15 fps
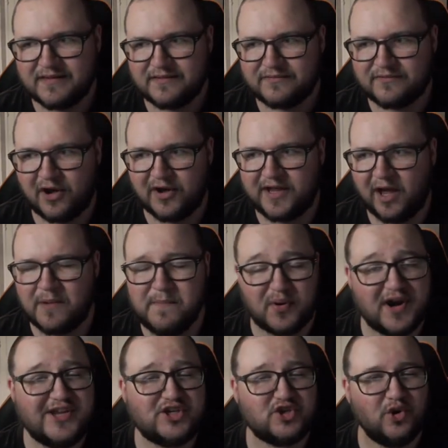Right, I'm
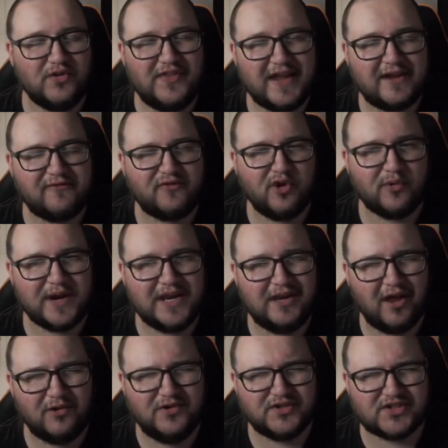pretty sure Nick Fury
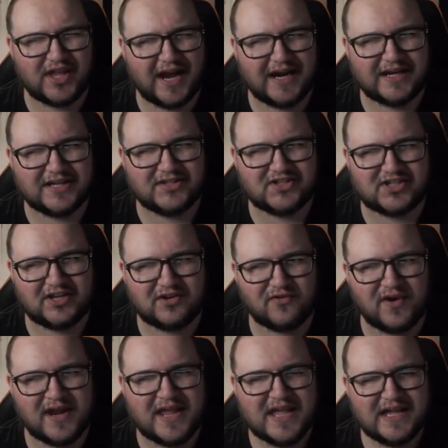knows that
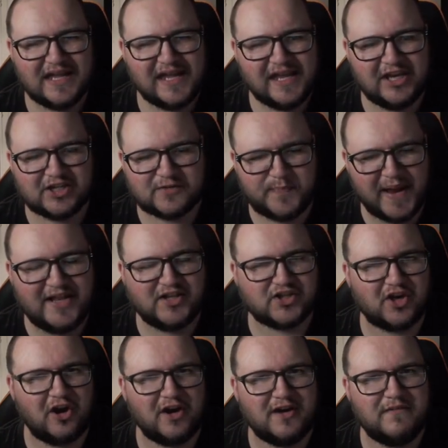considering he has spent
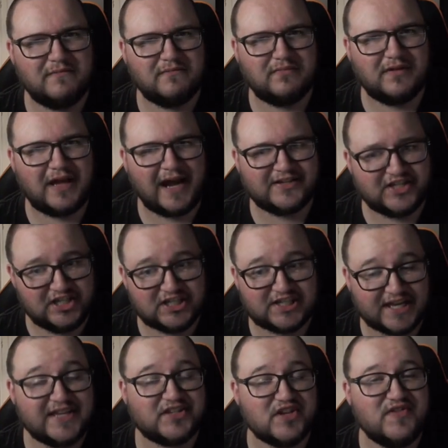time, as he
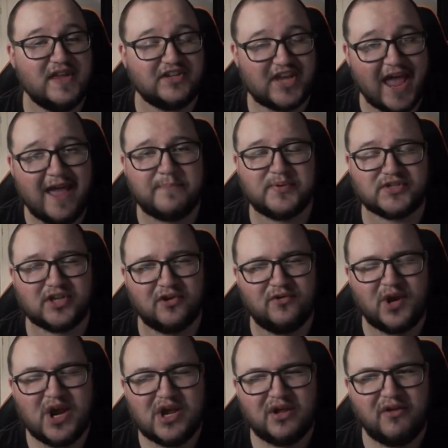says in this
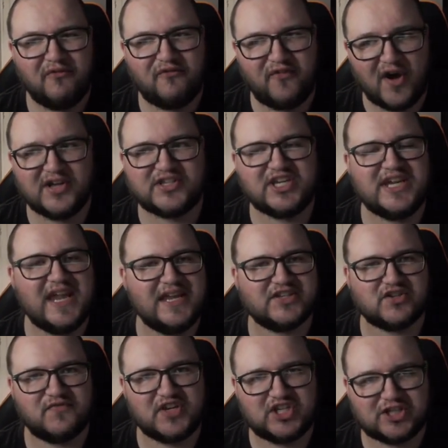episode, 30
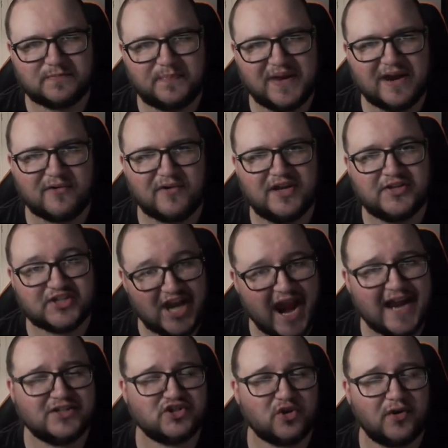years of experience,
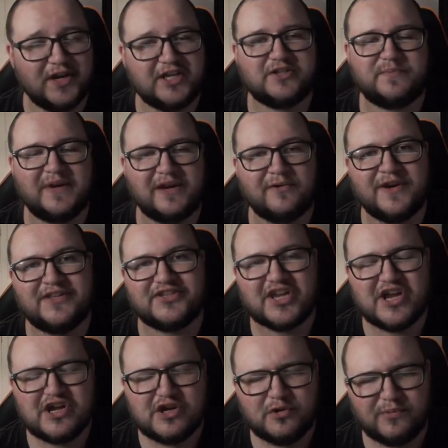hands on experience
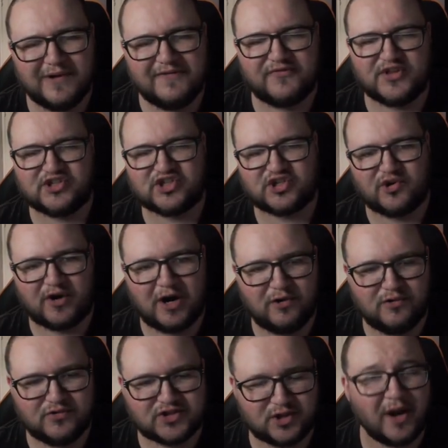with the
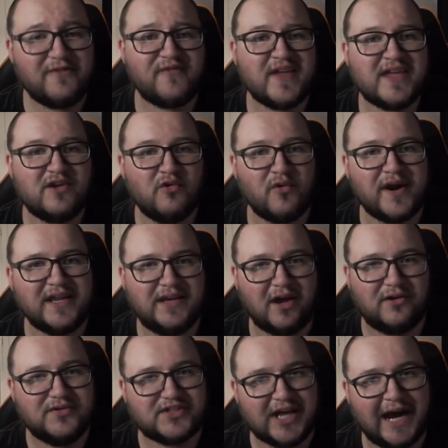Skrull. So I think he already
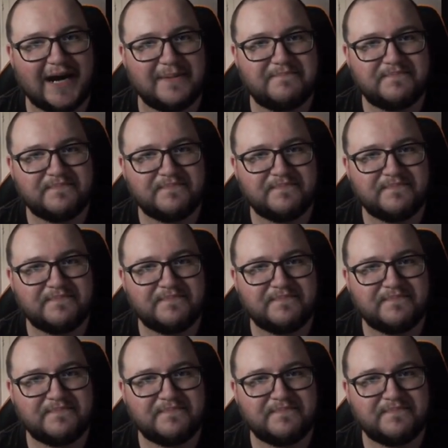knows that.